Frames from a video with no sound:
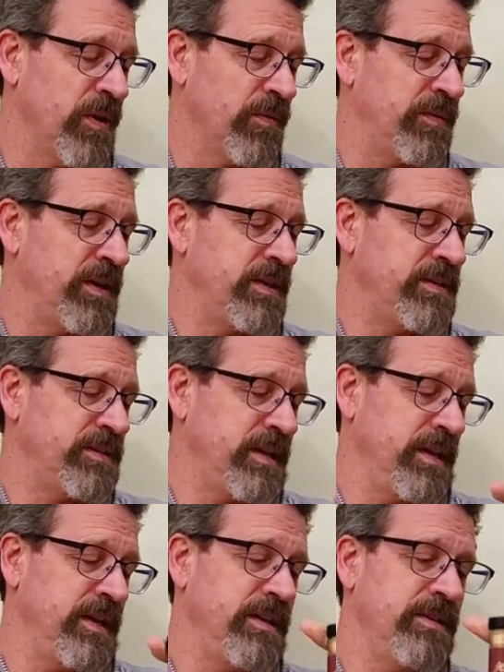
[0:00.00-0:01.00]
out. This
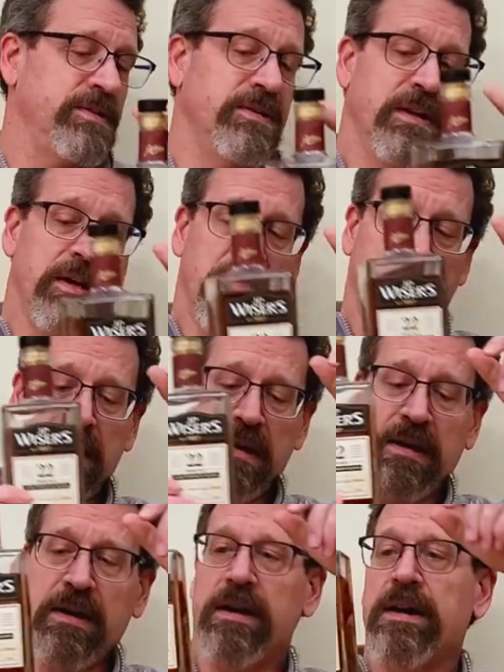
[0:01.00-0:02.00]
is,
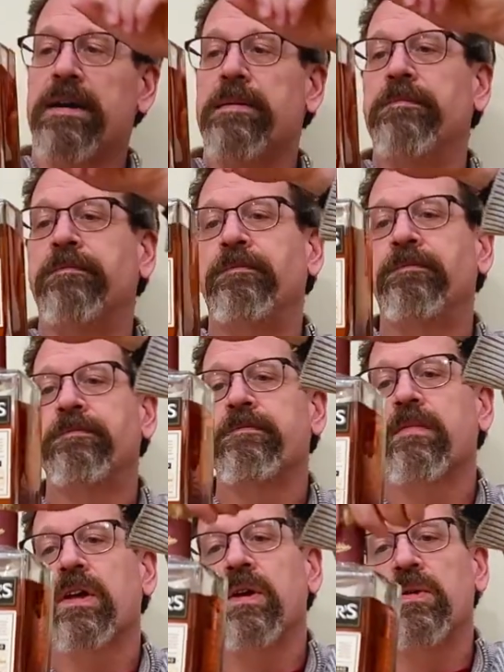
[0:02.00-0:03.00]
you
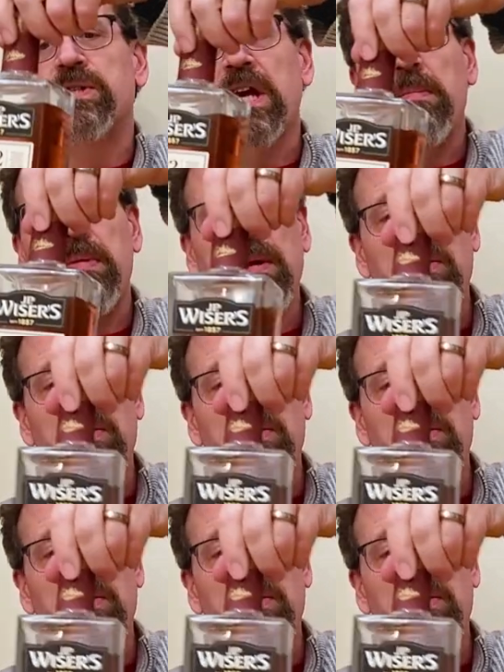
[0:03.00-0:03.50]
know, J.P.